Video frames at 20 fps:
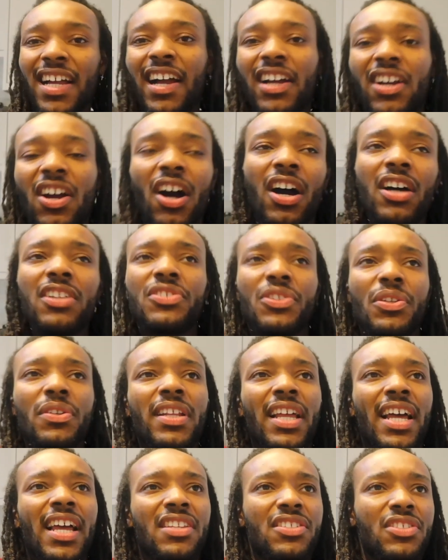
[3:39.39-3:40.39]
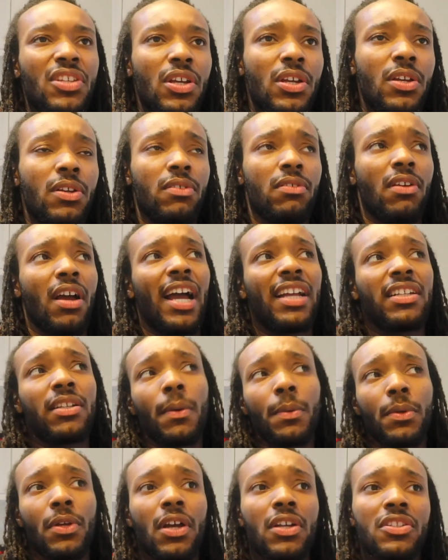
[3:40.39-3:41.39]
I can't do that. So I ended
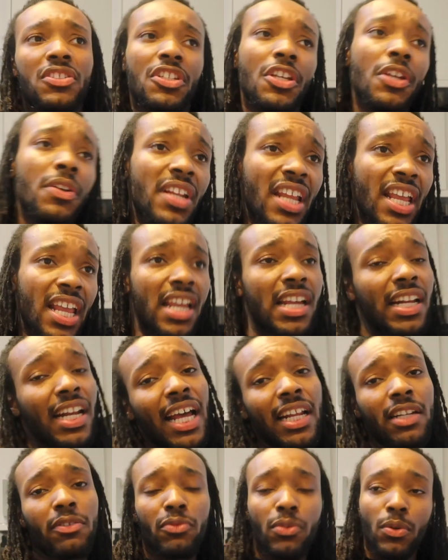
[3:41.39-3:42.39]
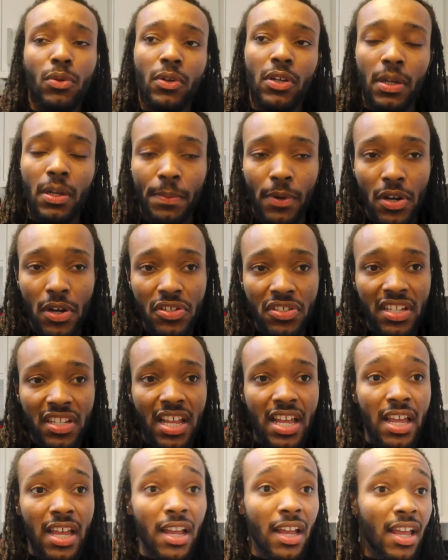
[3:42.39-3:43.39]
up going to uni, and I had a real good approach
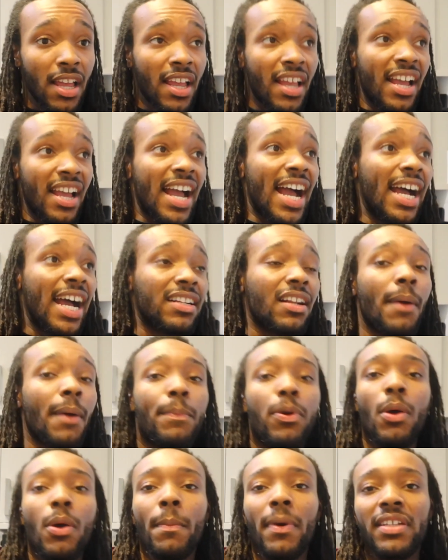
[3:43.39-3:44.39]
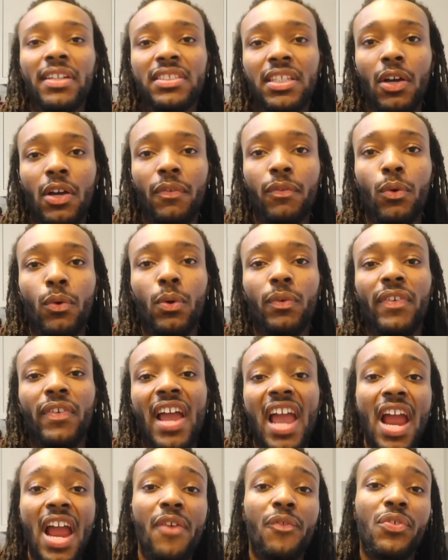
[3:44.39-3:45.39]
there. And I put myself forward for
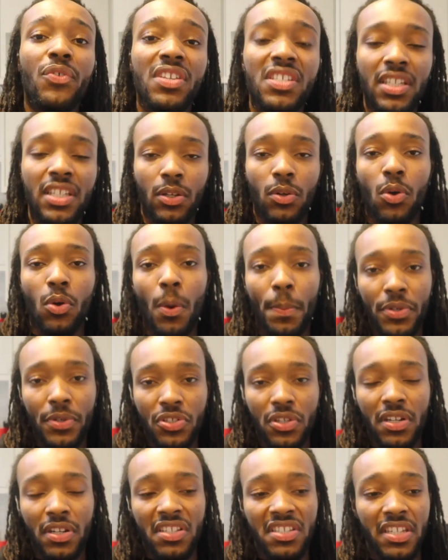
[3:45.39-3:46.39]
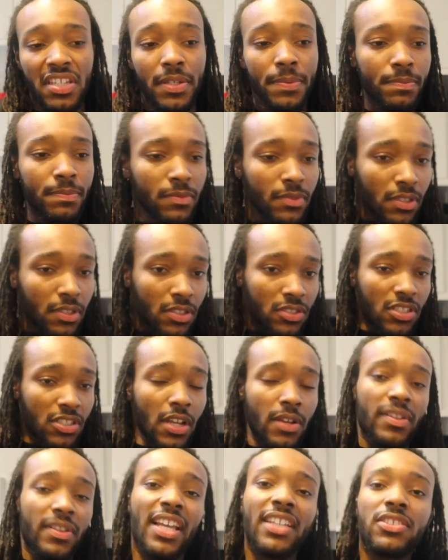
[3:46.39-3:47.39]
every single opportunity.
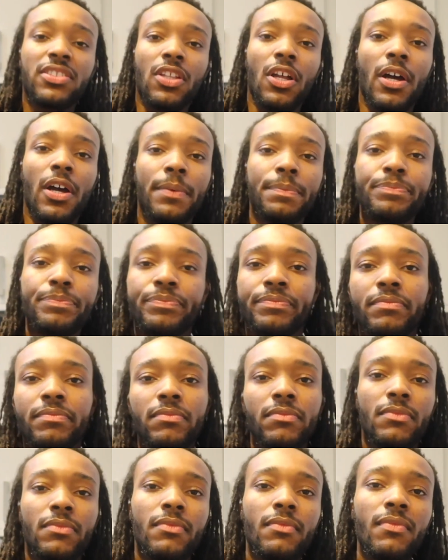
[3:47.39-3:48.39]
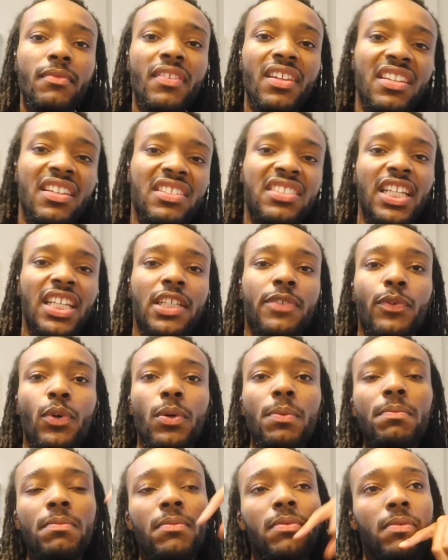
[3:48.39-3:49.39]
So let's start. Sixth
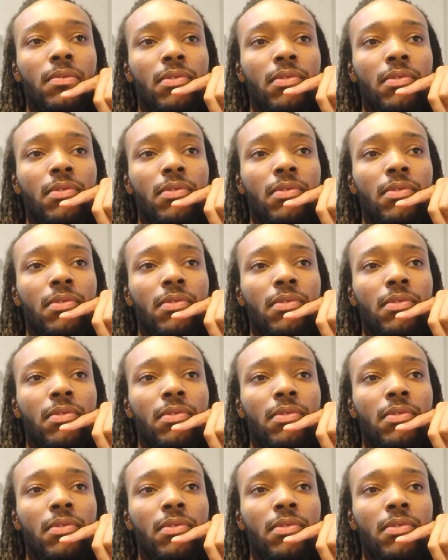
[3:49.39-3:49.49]
form.